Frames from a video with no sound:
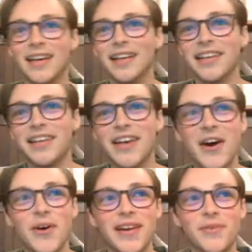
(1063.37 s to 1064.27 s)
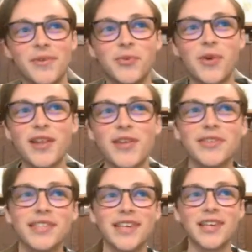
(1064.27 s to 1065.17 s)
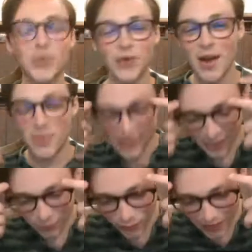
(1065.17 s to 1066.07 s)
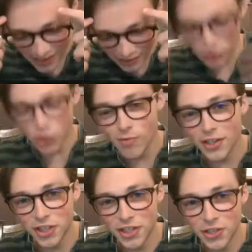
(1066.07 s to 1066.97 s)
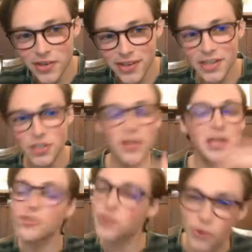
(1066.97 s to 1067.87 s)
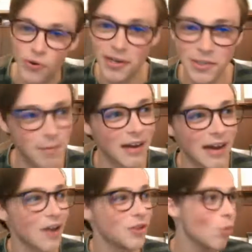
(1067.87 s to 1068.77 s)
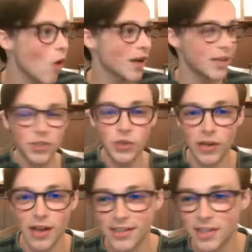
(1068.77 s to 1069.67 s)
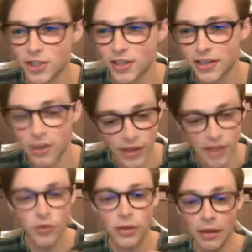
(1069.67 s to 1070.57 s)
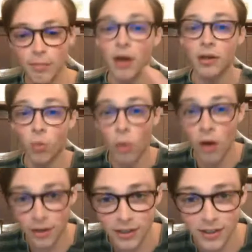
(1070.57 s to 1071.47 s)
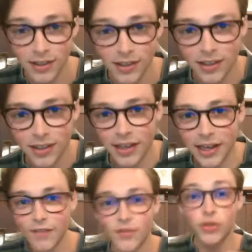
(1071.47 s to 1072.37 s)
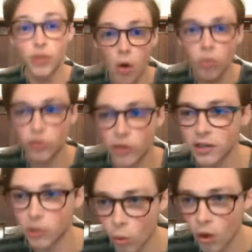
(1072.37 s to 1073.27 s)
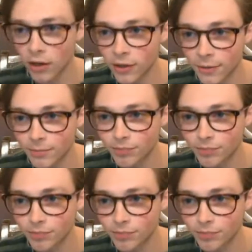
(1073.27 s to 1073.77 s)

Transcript: it was one of those things where I was like reading too much into it, because you hear stories about how you walk into an audition and they'll give you like a bottle of water, and if you don't drink the water,